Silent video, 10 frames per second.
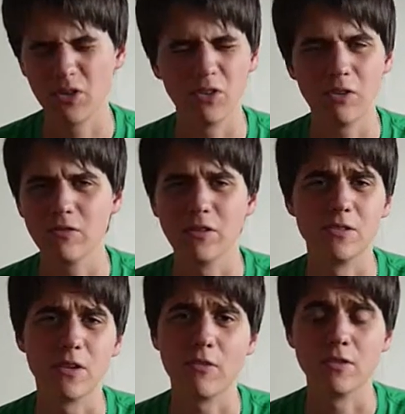could even
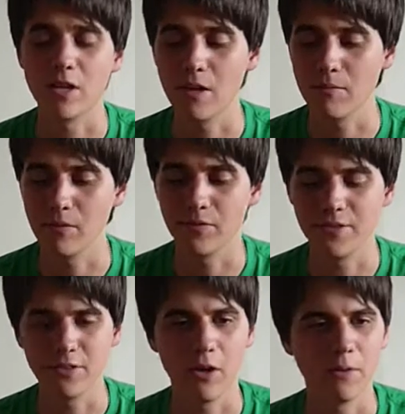deserve a 10, but
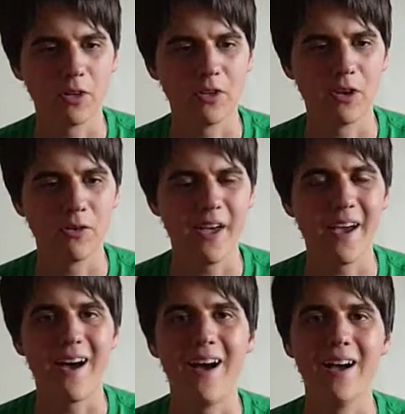you know, I'm not going to go
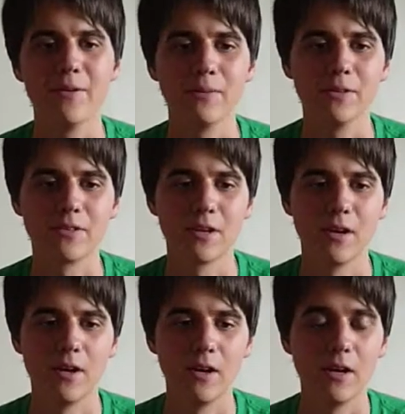that high. But
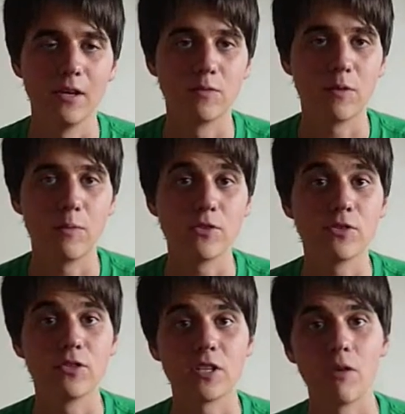it's pretty much
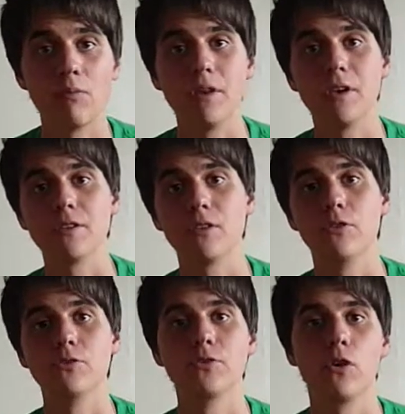in the same league as all
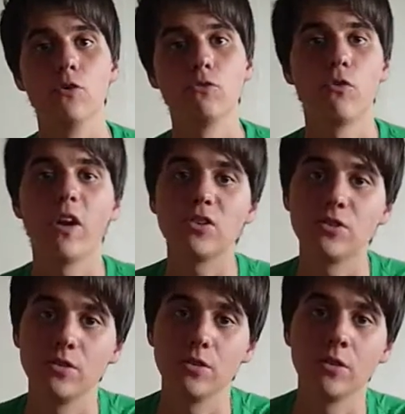those old
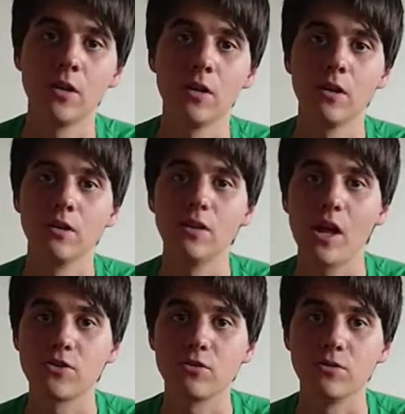fashioned
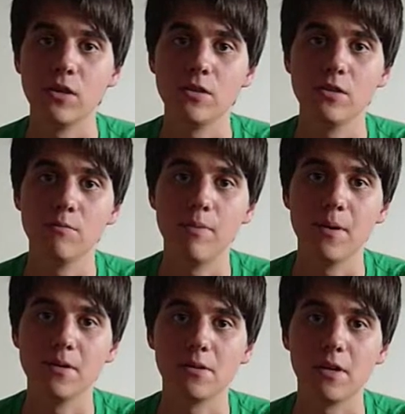natural tasting
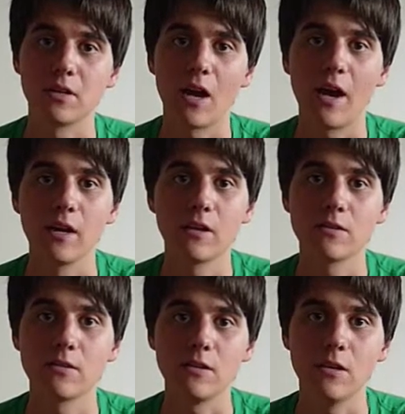beers like
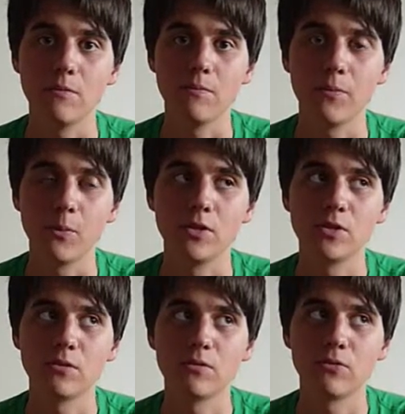Angostine, which
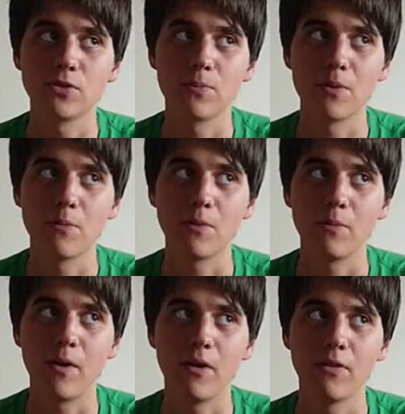some people
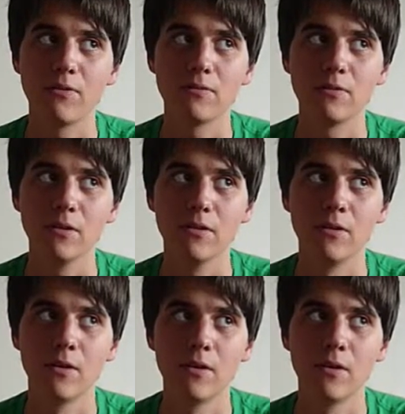might, you know,